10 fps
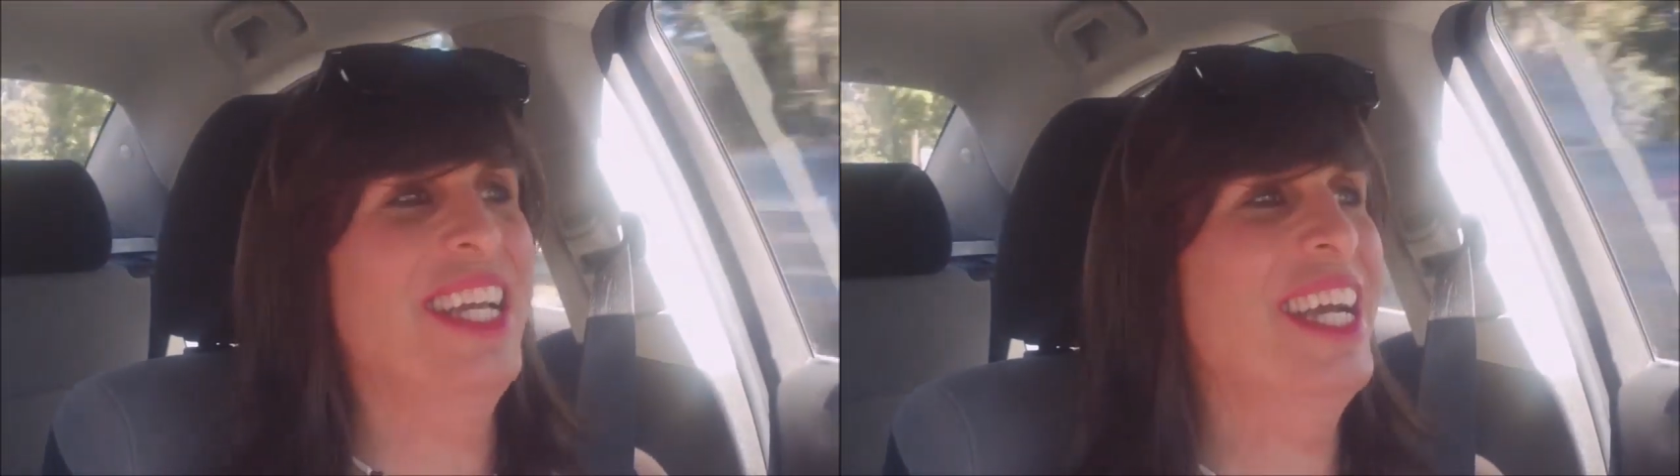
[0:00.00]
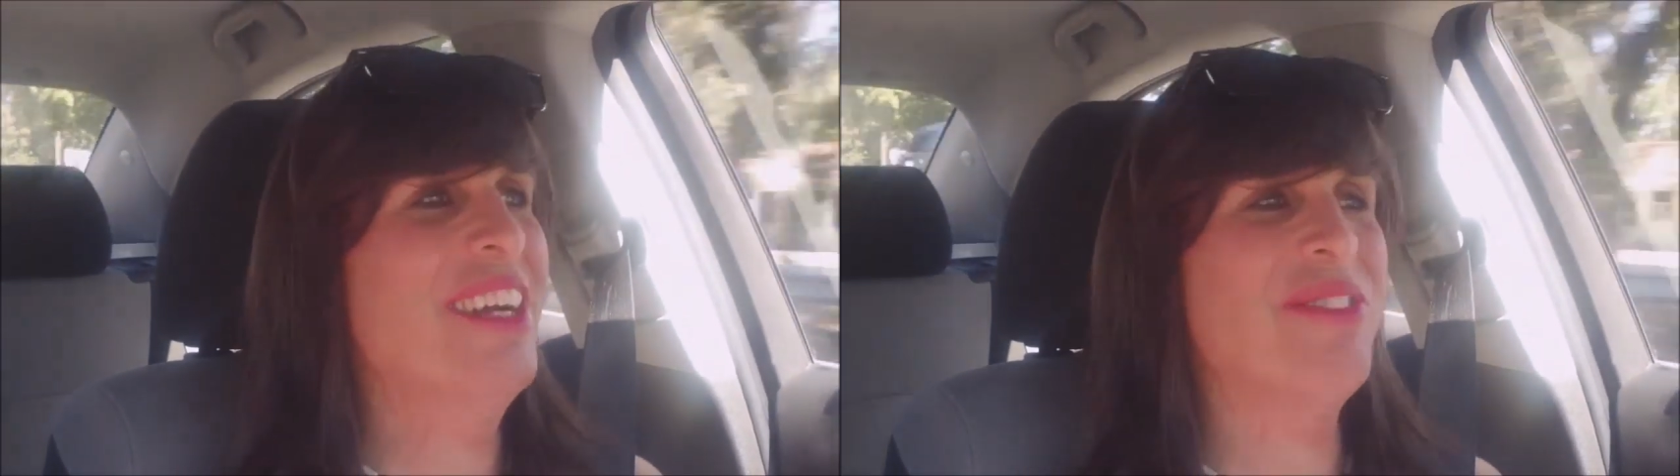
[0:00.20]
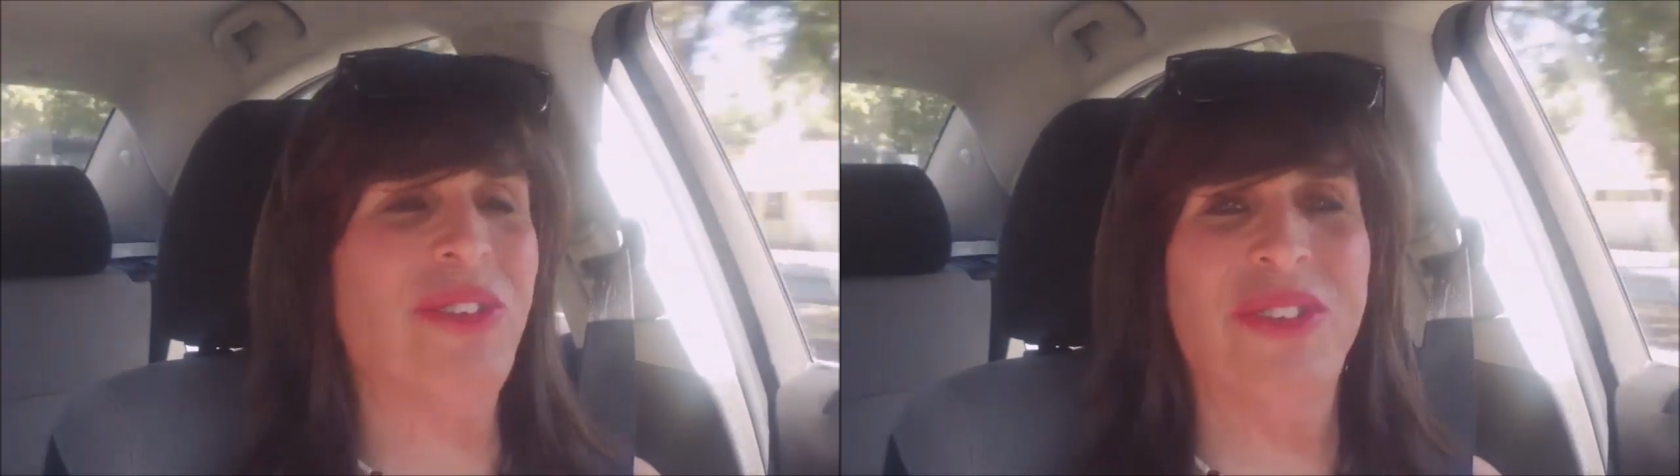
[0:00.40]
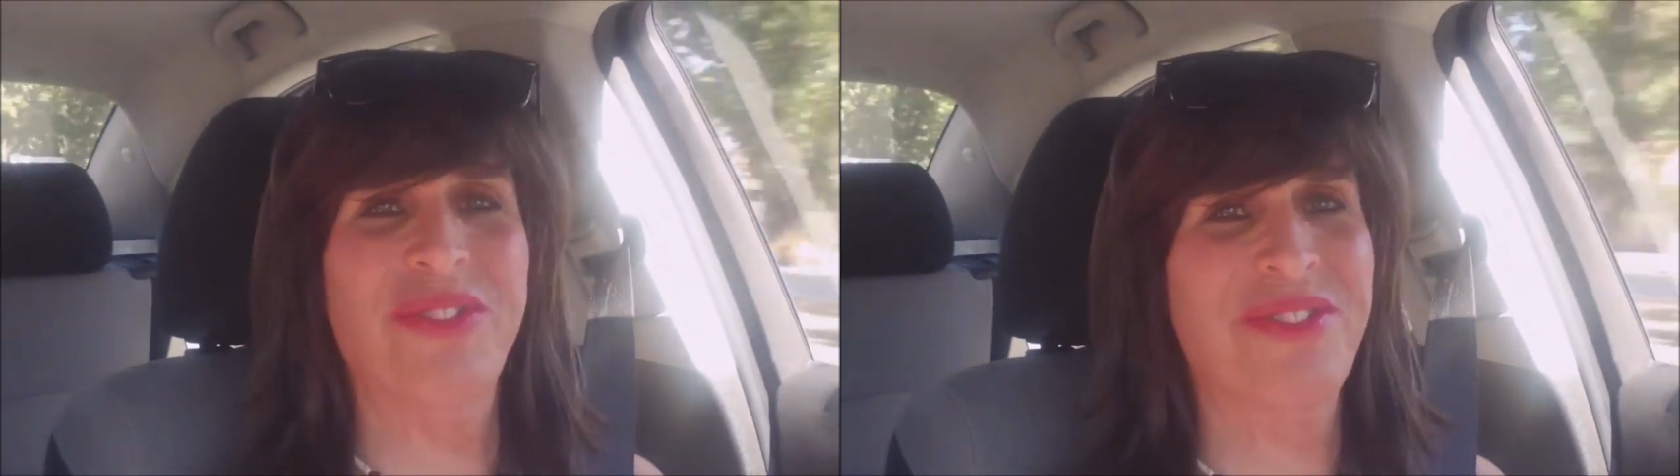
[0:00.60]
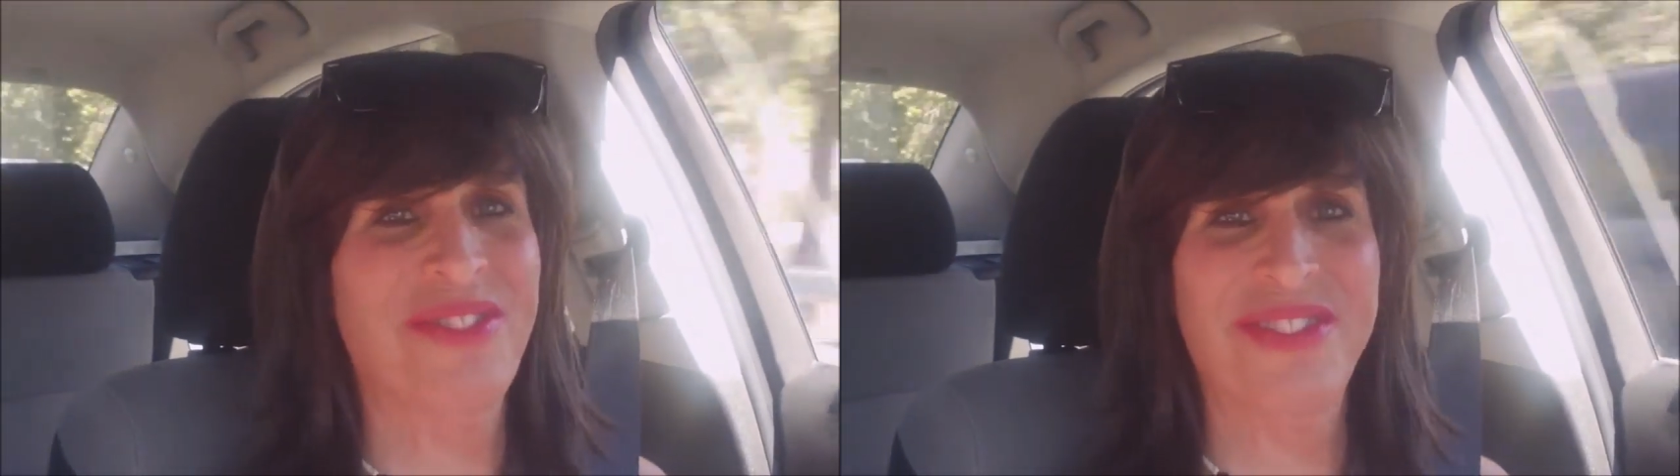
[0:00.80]
ever
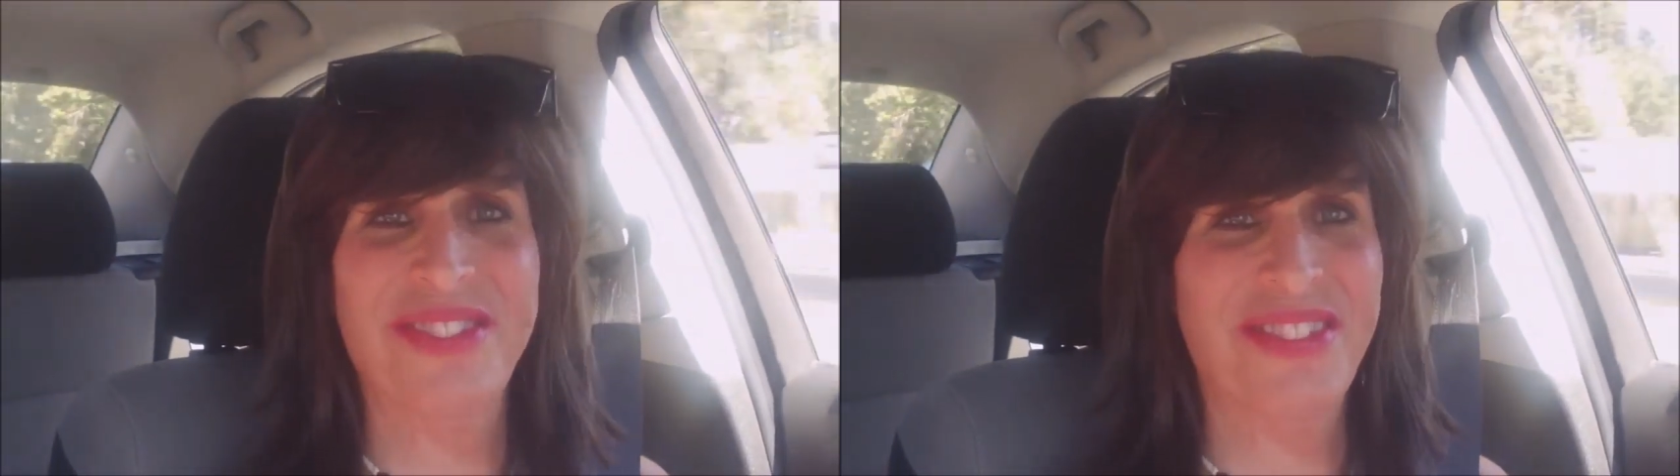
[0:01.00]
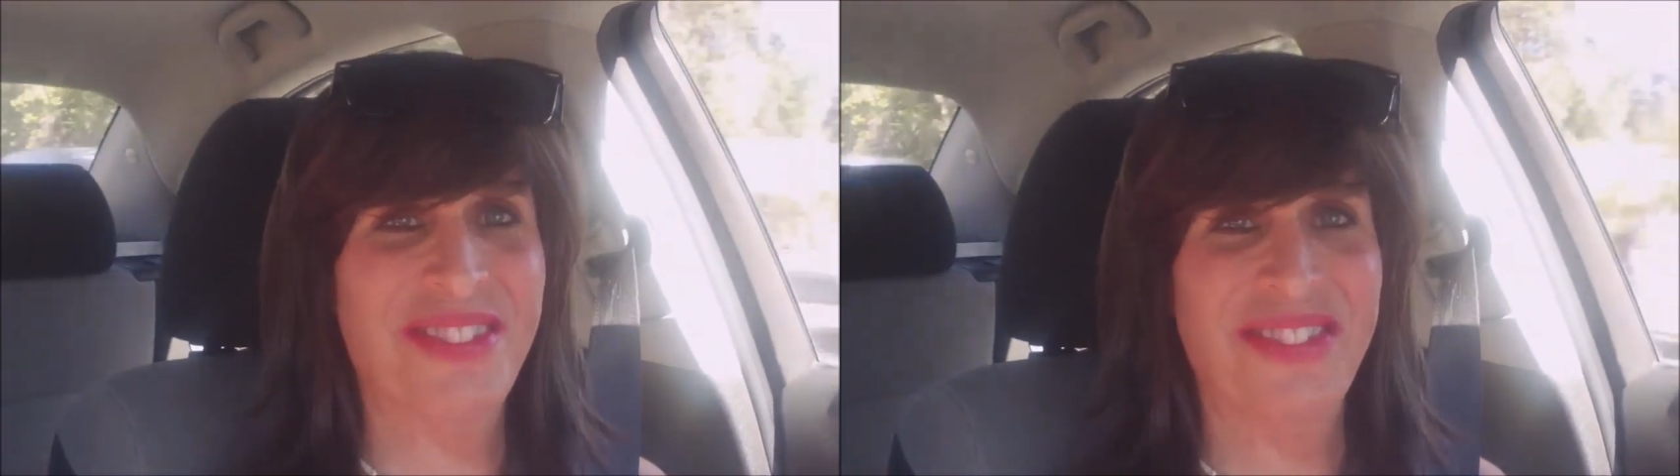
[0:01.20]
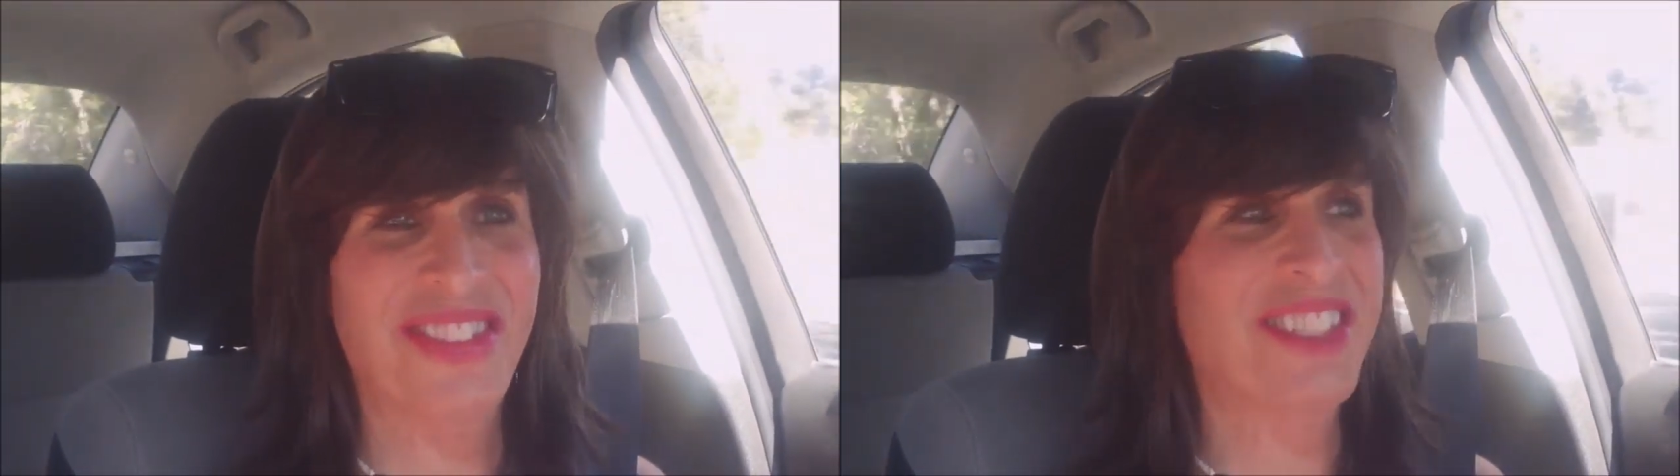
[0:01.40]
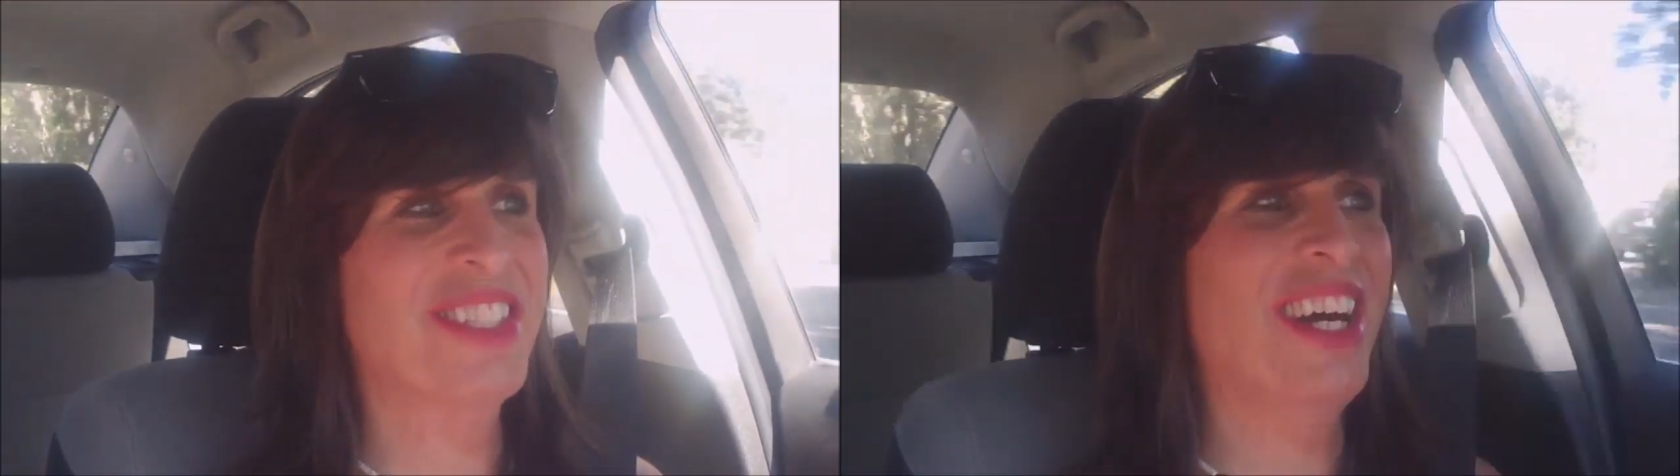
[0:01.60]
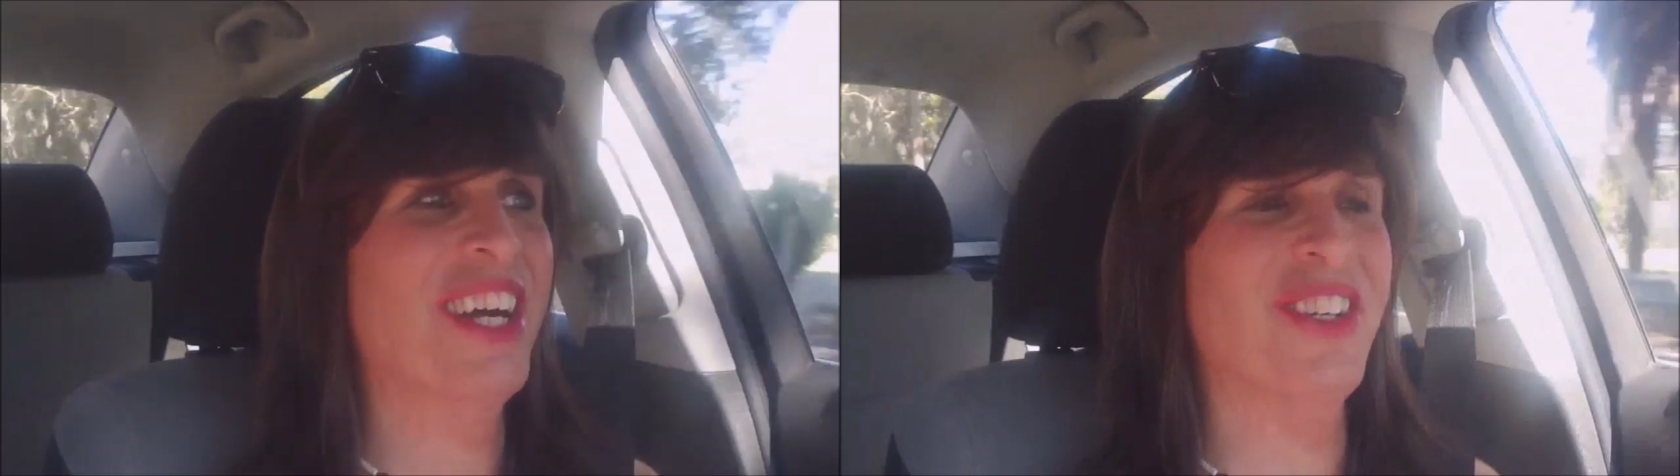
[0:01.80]

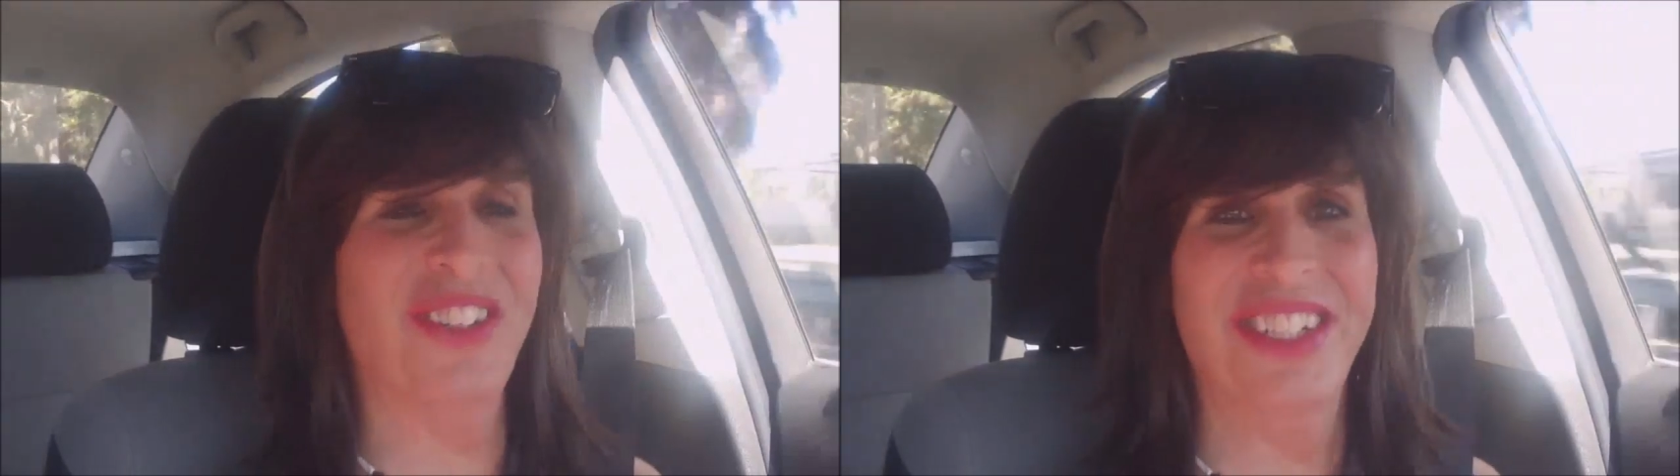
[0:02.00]
retire.